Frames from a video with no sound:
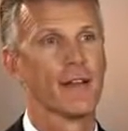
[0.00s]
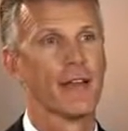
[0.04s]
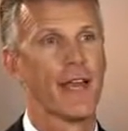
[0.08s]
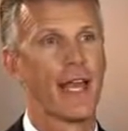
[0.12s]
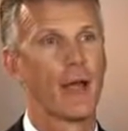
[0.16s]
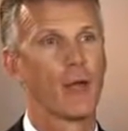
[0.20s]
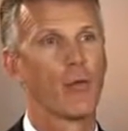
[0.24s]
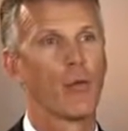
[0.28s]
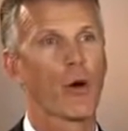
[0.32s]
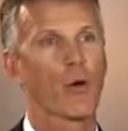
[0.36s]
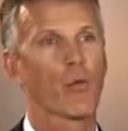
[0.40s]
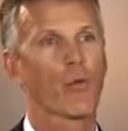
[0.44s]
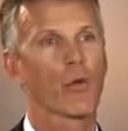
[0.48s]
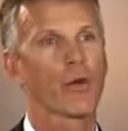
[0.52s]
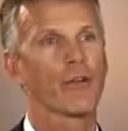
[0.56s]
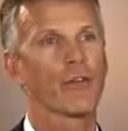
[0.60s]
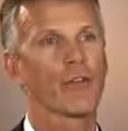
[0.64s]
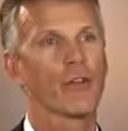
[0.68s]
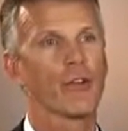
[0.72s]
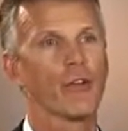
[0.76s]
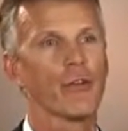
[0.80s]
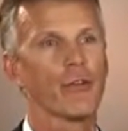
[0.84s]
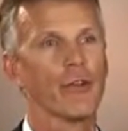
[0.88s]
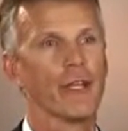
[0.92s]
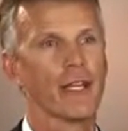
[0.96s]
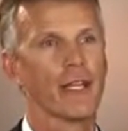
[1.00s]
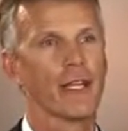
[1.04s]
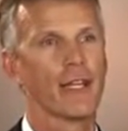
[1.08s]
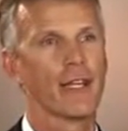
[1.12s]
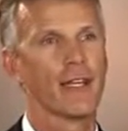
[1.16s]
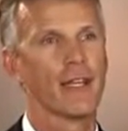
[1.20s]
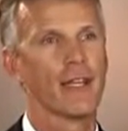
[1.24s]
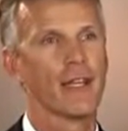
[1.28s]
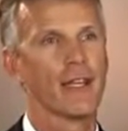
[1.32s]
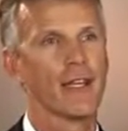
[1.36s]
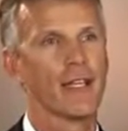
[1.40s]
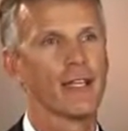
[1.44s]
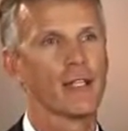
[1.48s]
And what we're doing
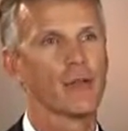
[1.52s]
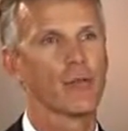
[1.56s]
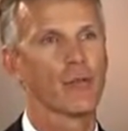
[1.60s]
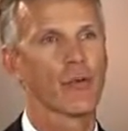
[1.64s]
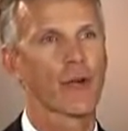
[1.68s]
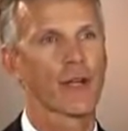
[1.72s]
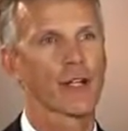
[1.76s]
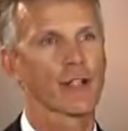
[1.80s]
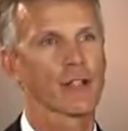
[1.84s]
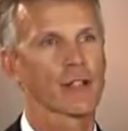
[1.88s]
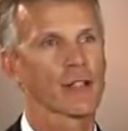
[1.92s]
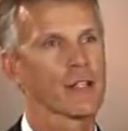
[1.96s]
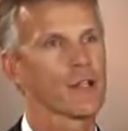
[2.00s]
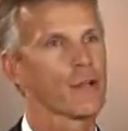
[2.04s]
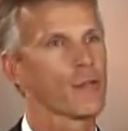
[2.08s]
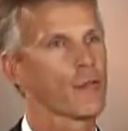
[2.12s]
is we're actually